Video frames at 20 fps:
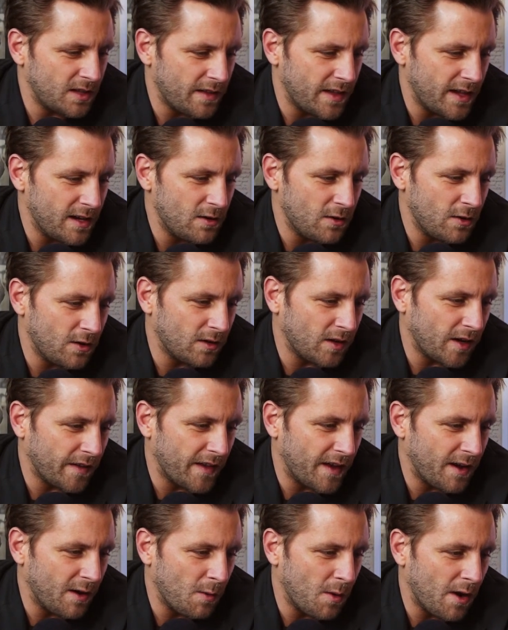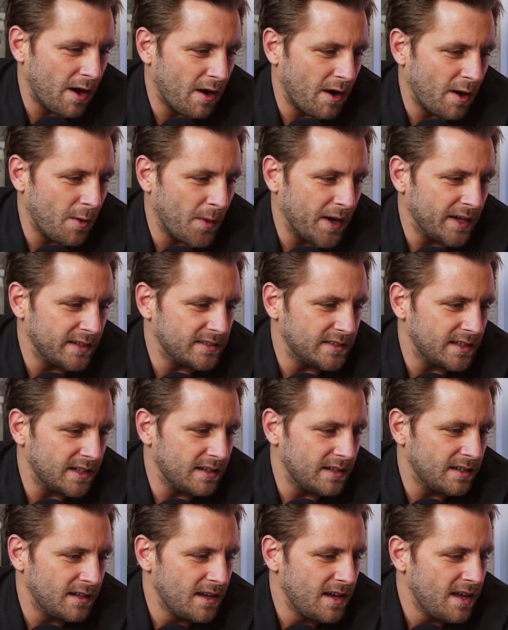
they look like they're quite high waisted.